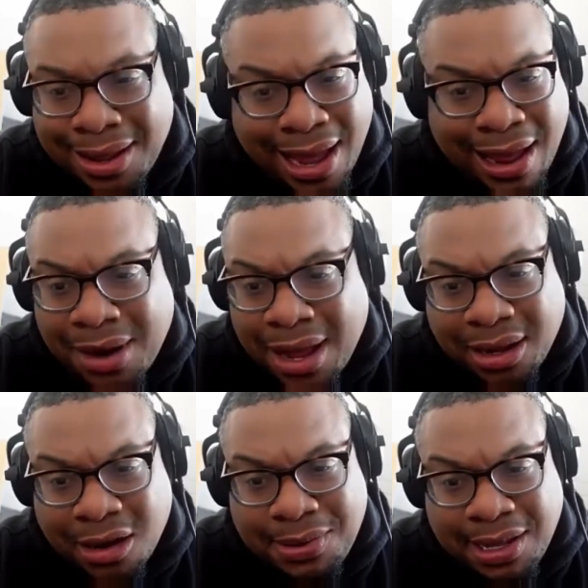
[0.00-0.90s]
I'm not
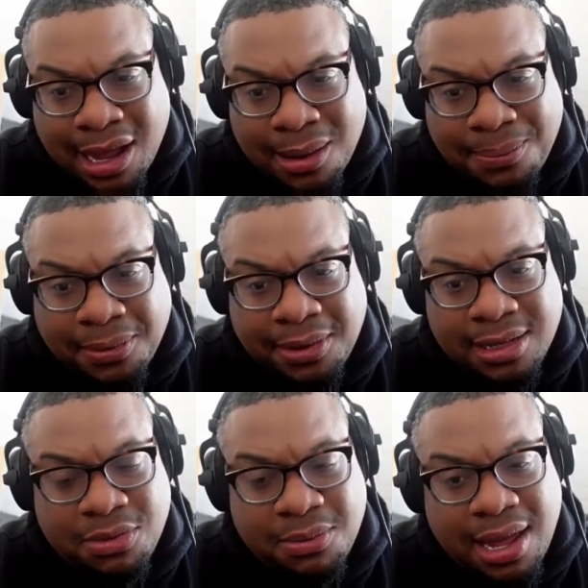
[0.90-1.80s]
going to be
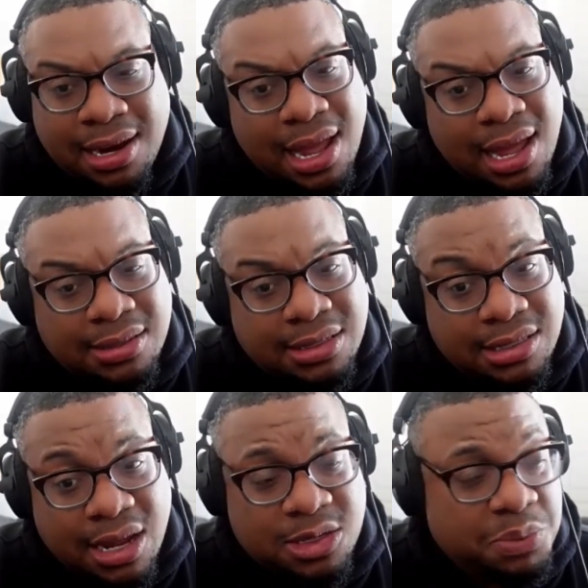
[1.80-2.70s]
comprehensive in my analysis.
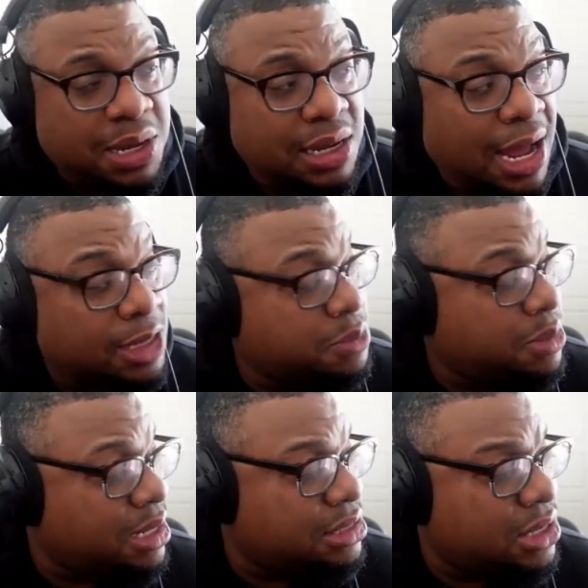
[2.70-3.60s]
I'll speak, I'll
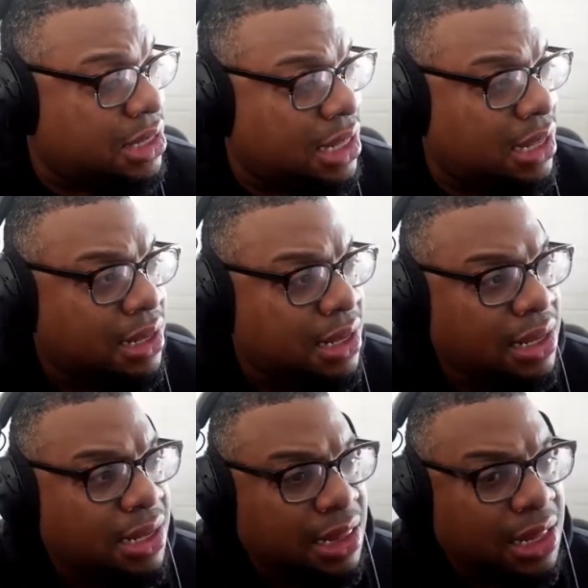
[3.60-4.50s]
speak to the,
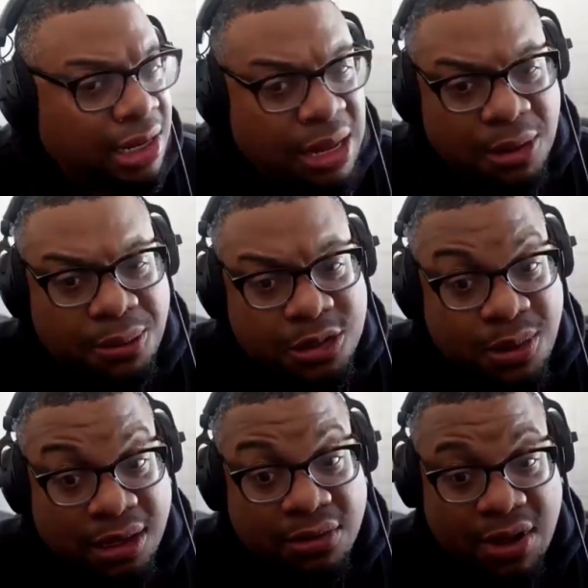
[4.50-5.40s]
the limited
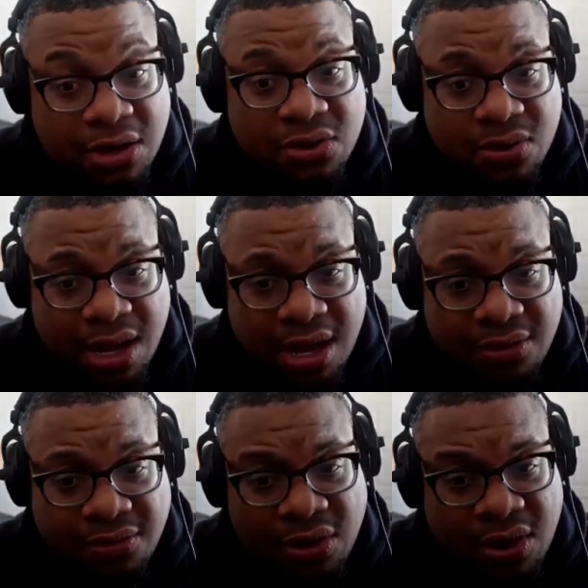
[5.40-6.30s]
perspective I do
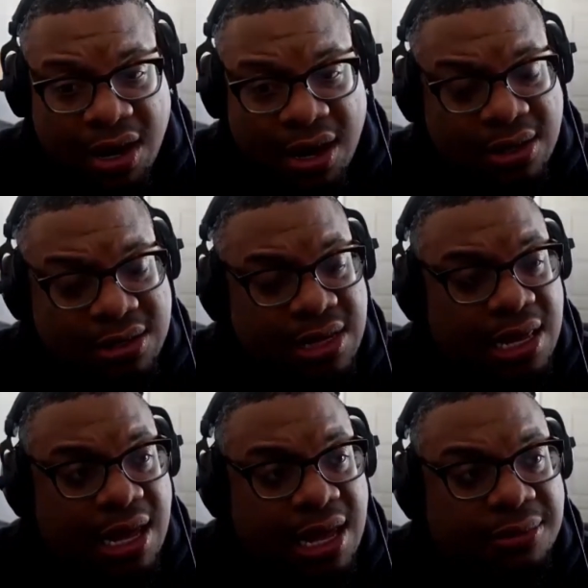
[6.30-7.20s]
have. You know, I'll say
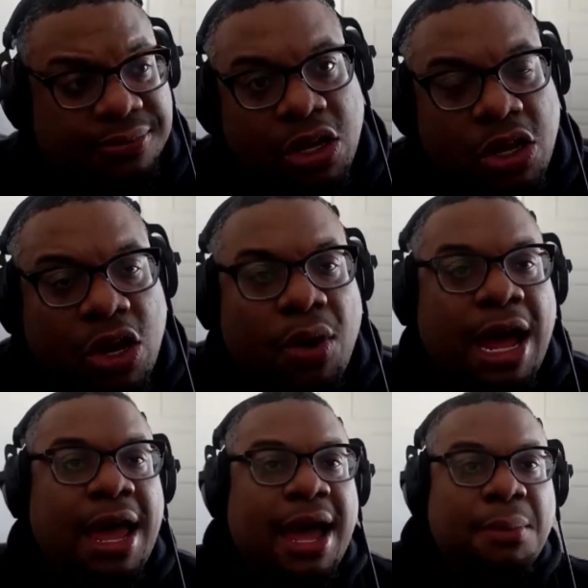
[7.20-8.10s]
that, you know,
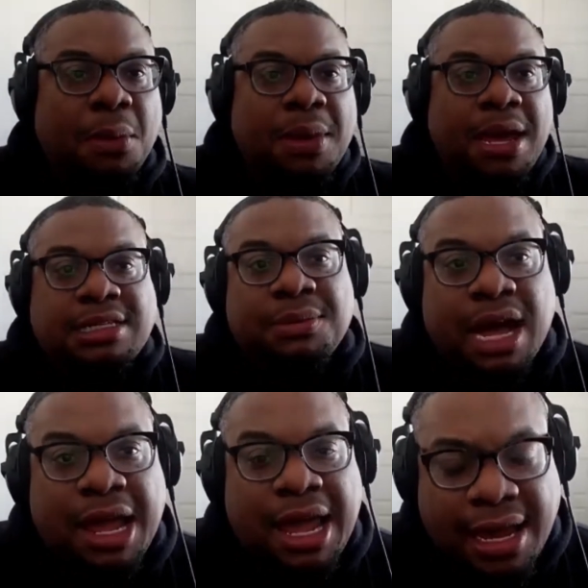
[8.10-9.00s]
I, I mean,
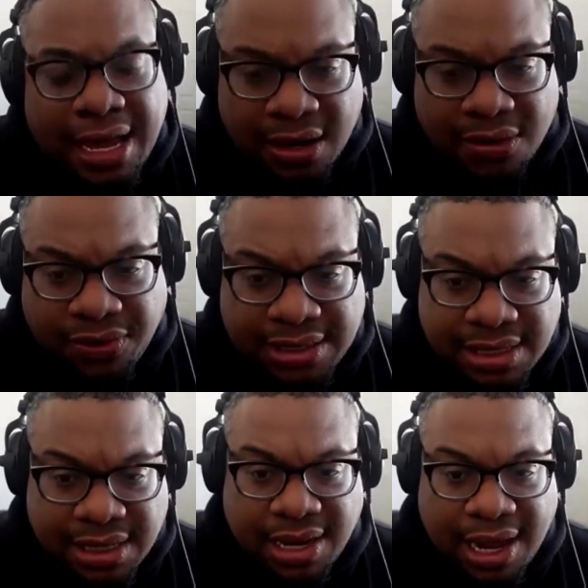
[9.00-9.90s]
I, I get
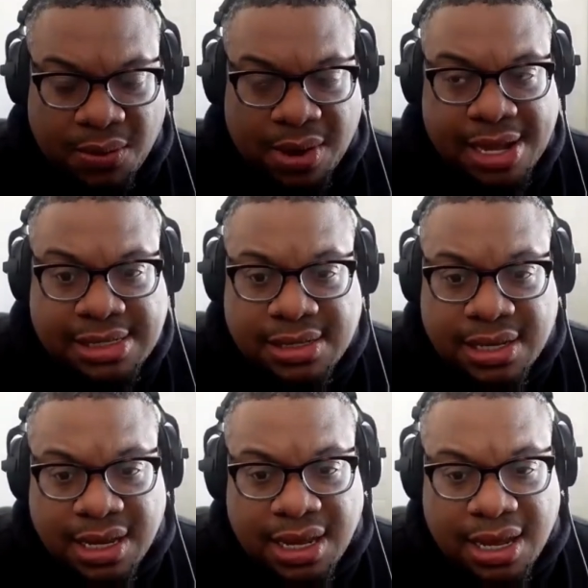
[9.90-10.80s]
conflicted. Like when I
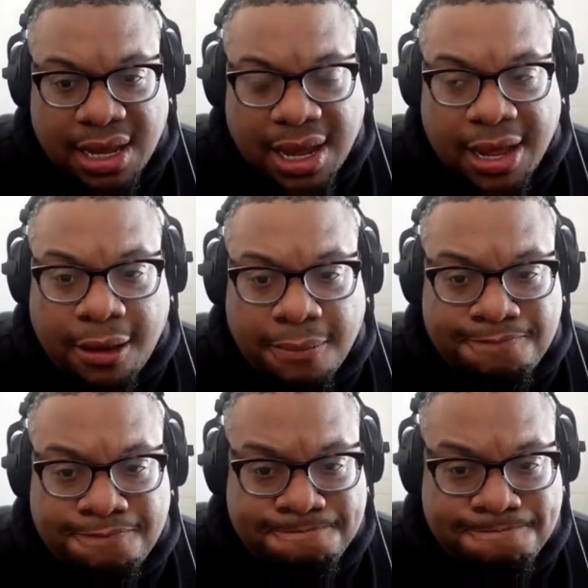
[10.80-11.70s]
see,
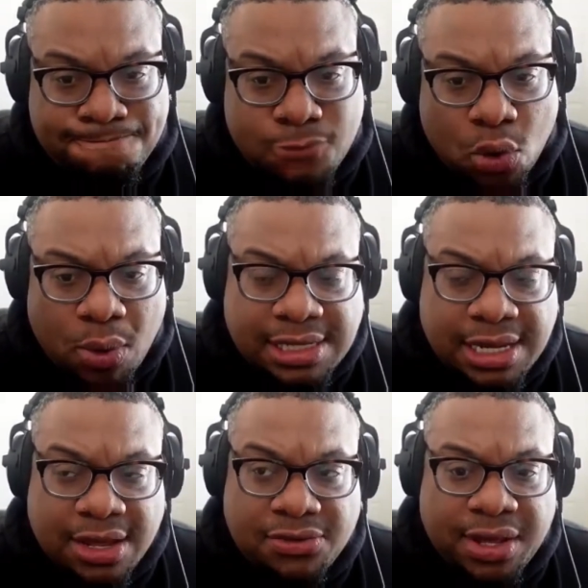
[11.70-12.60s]
um, when I
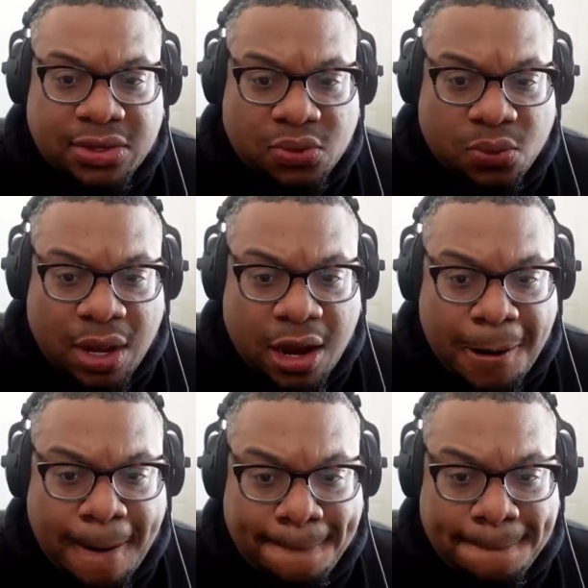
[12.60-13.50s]
see events where